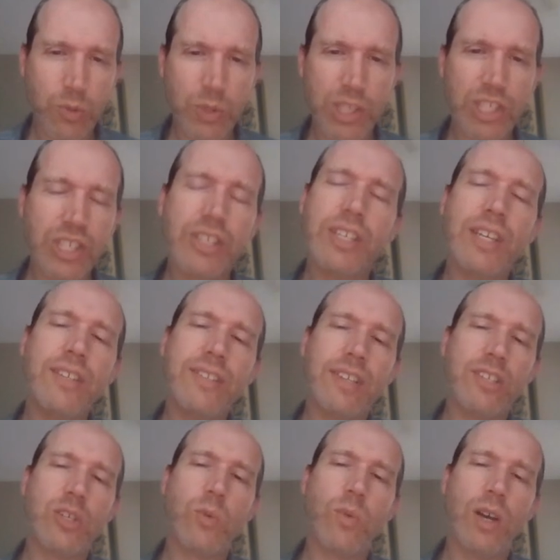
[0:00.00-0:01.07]
resilient
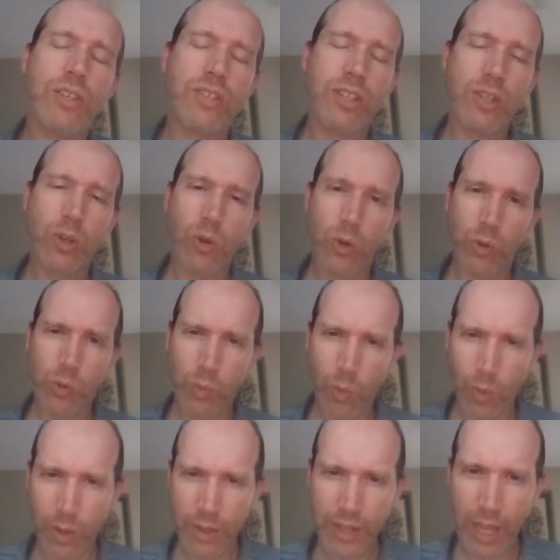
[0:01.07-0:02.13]
as it was in the Cold
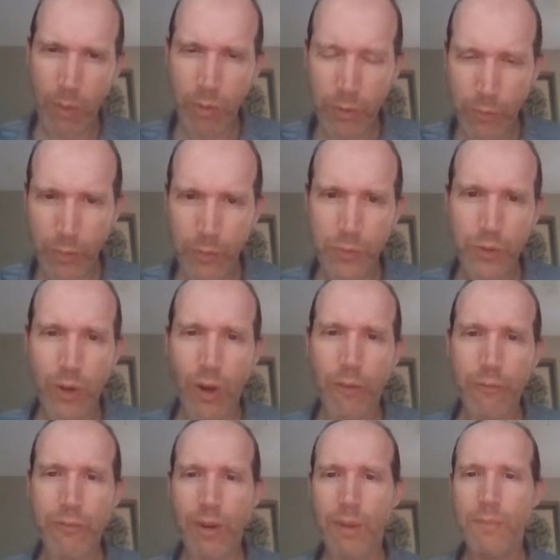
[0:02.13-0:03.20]
War and they would withdraw
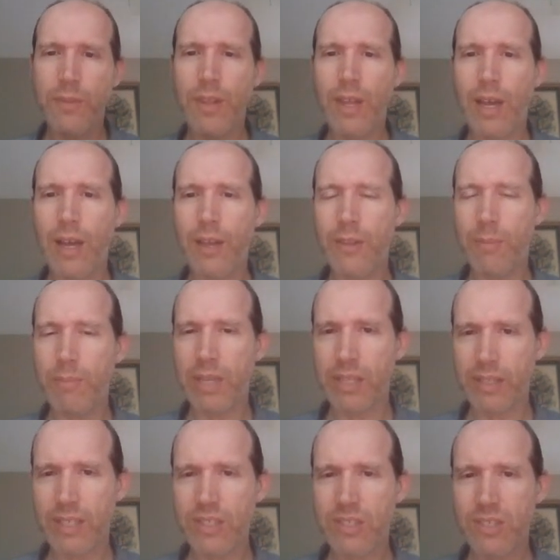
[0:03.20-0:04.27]
from uh, the
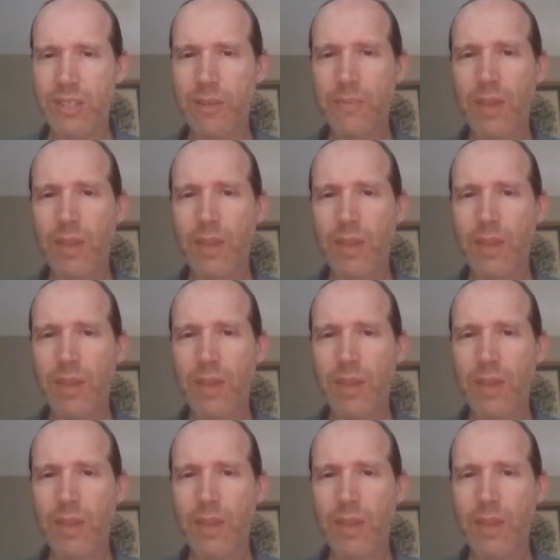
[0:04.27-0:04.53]
Middle East.